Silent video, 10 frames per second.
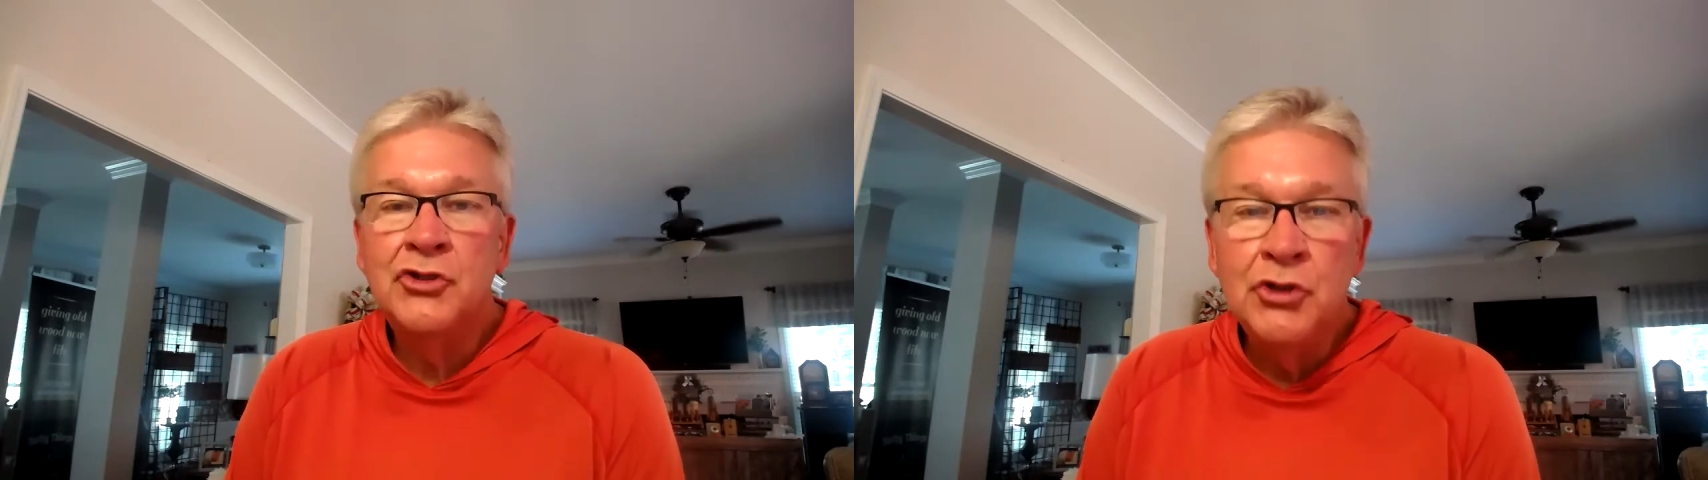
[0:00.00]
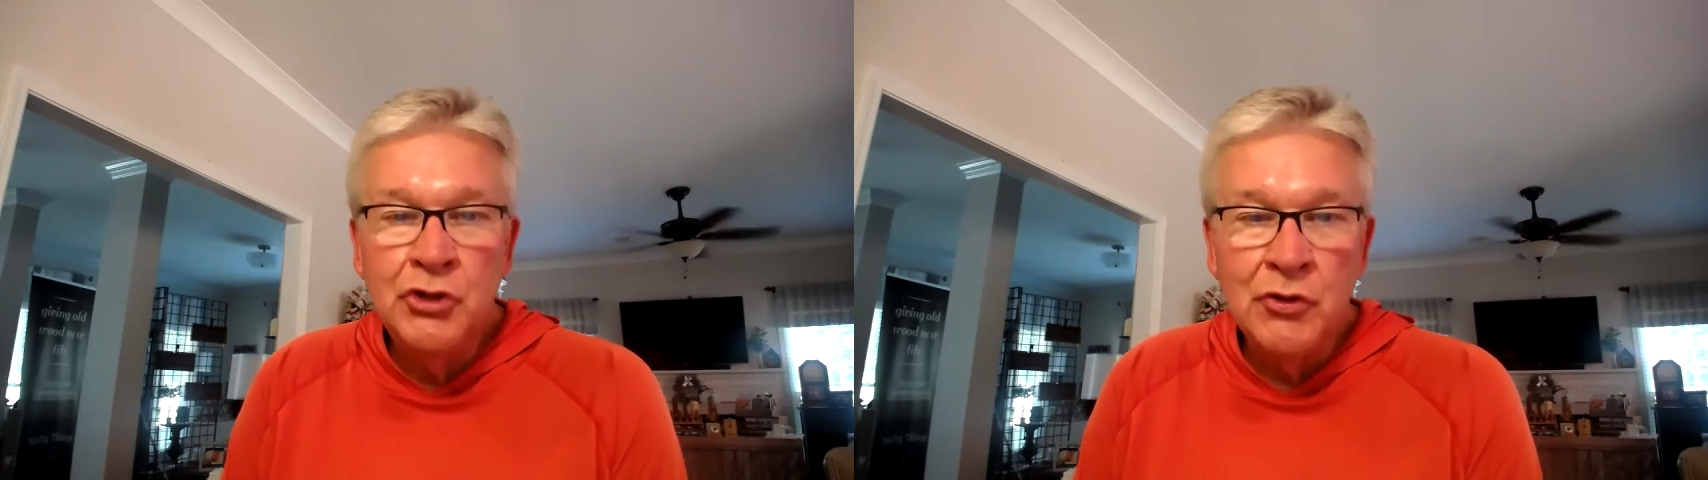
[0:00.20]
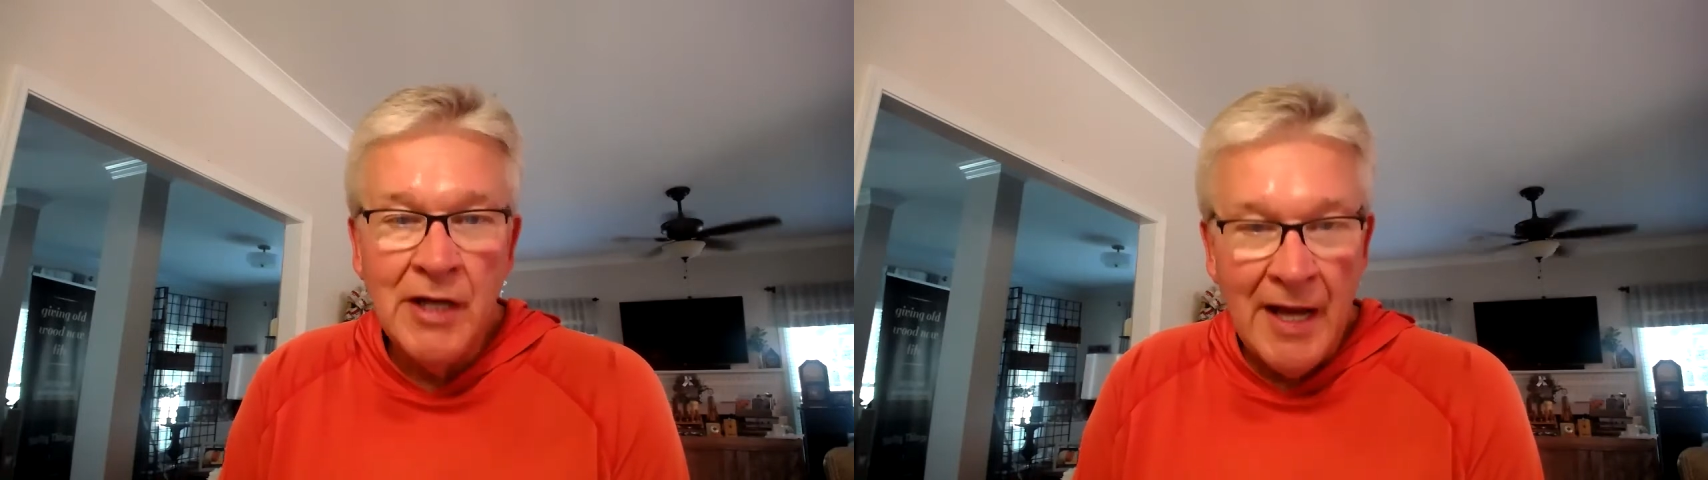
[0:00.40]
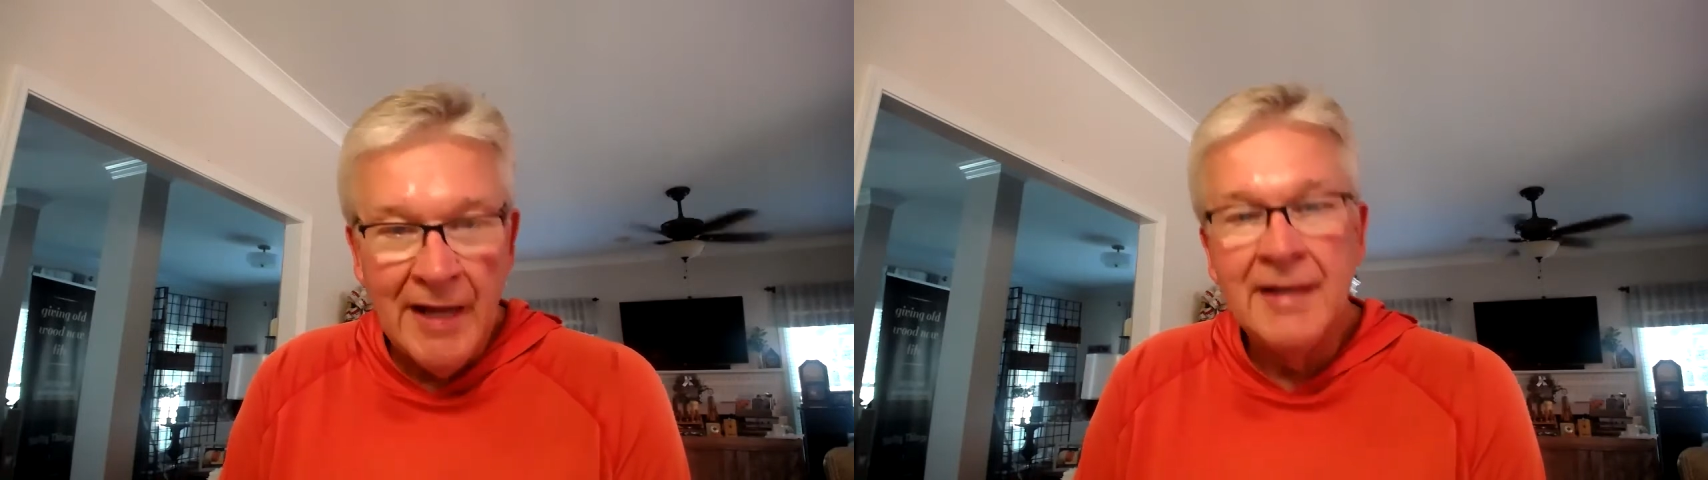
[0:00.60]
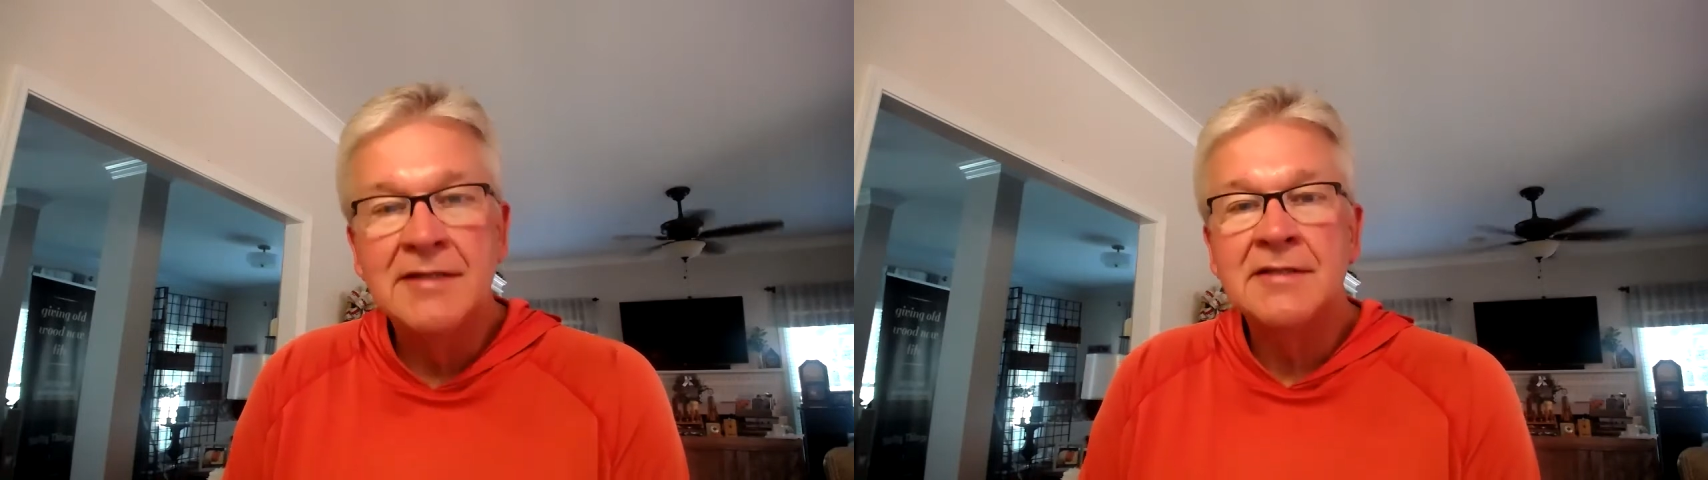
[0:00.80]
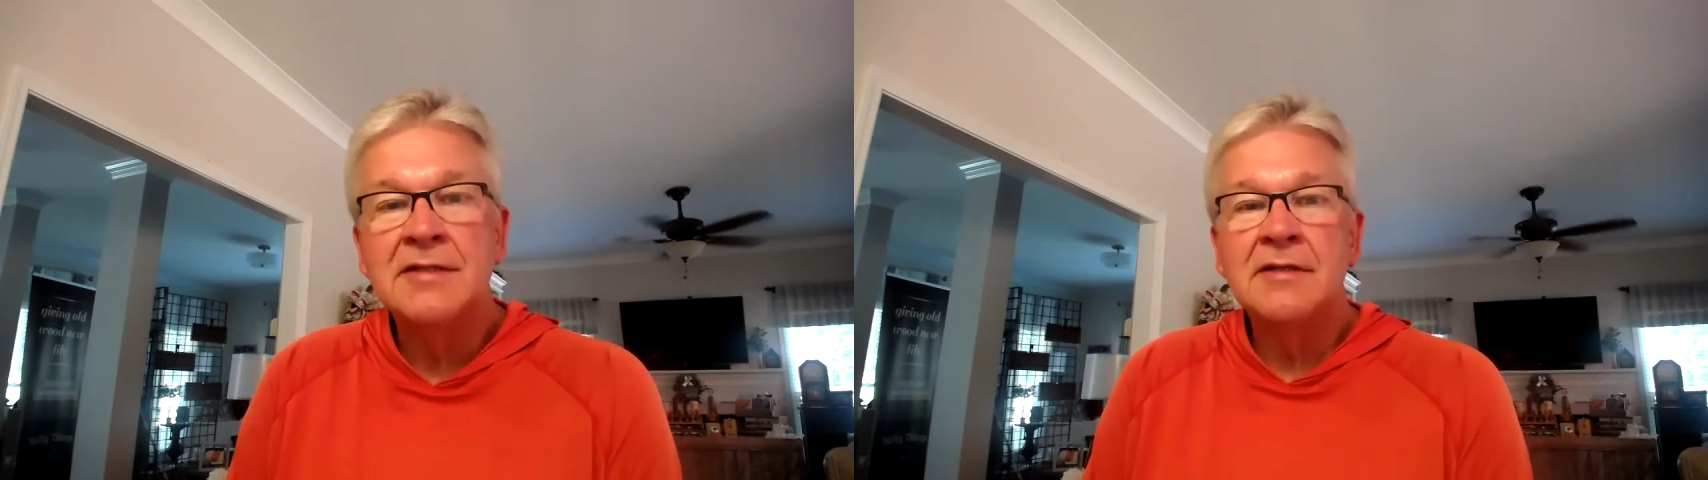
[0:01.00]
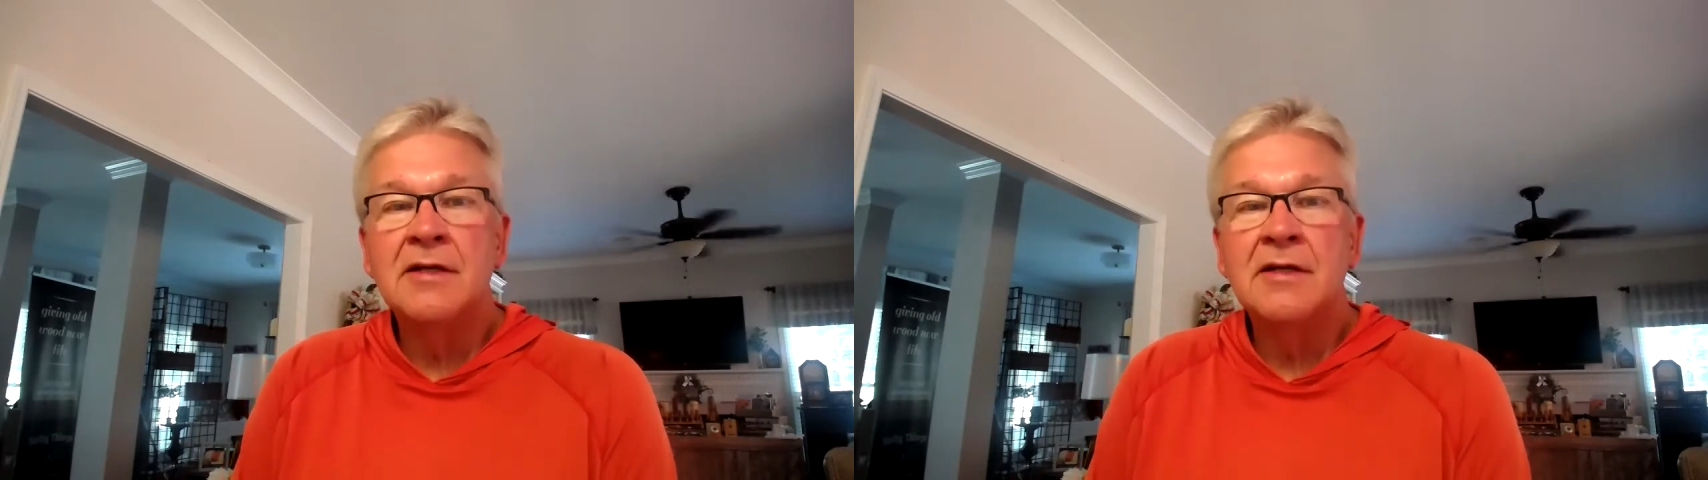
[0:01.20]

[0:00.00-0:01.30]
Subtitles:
Judahites.